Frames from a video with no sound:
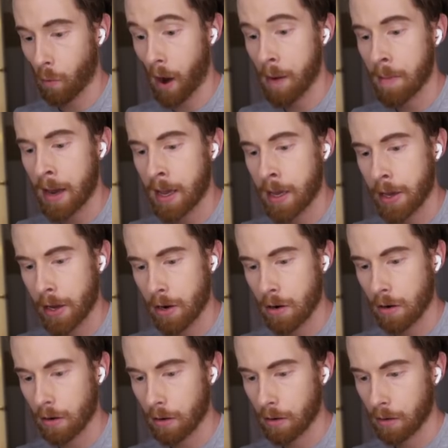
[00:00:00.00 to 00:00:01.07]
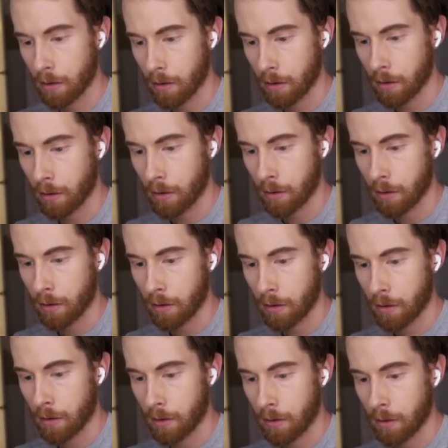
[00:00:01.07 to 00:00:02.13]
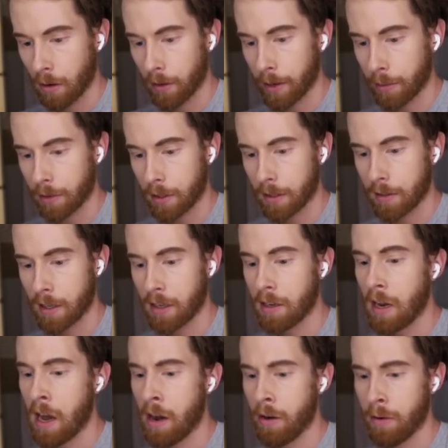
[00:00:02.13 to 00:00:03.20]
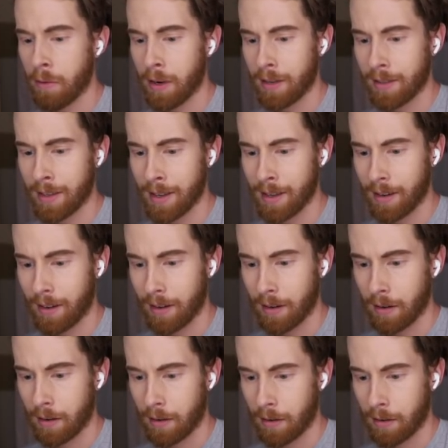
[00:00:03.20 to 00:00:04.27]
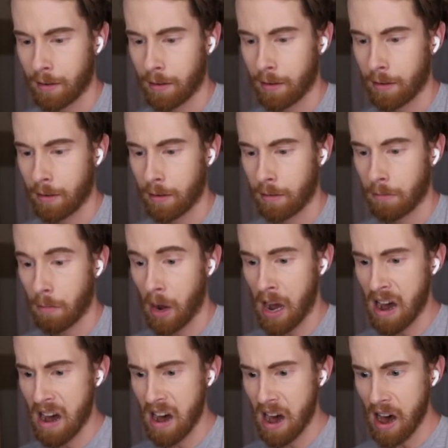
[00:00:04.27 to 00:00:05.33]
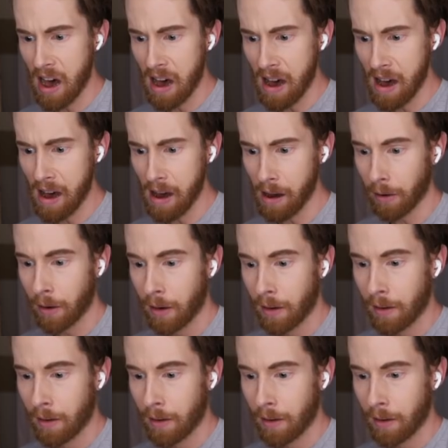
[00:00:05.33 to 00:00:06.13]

Why am I here? Oh, that was easy. No, was it? Oh!